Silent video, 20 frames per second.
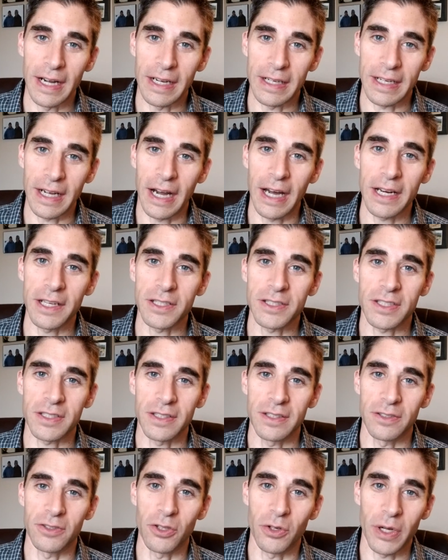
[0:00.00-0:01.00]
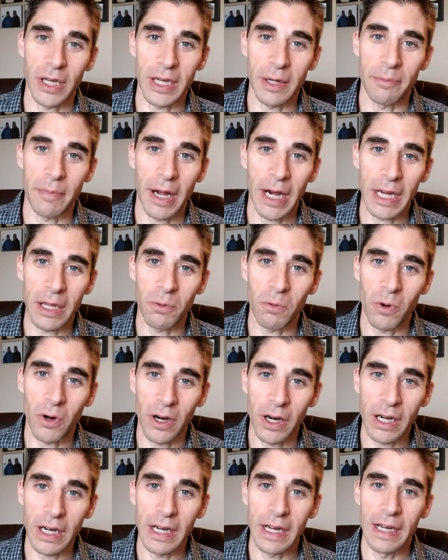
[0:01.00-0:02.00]
God is doing a mighty
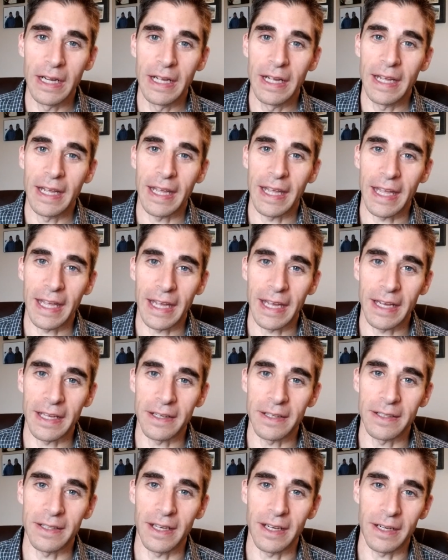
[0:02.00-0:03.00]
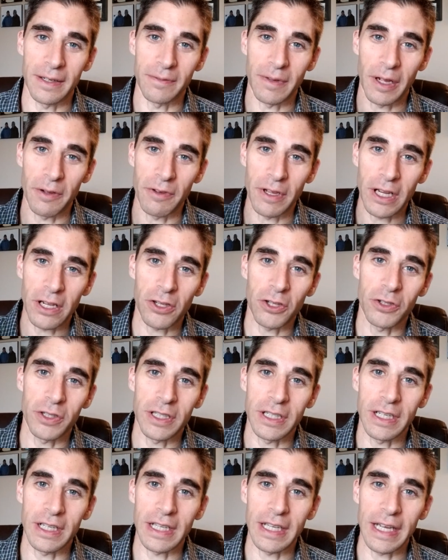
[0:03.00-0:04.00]
work, and I'm
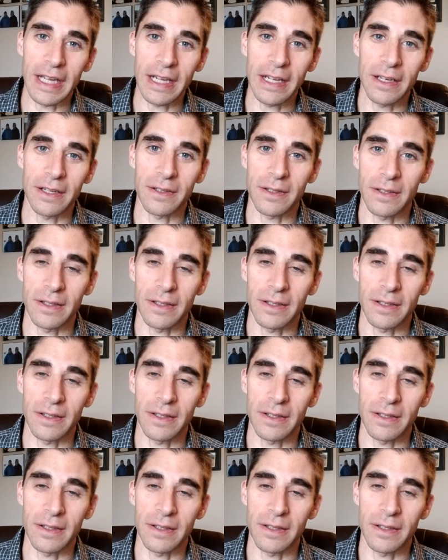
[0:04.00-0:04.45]
including a link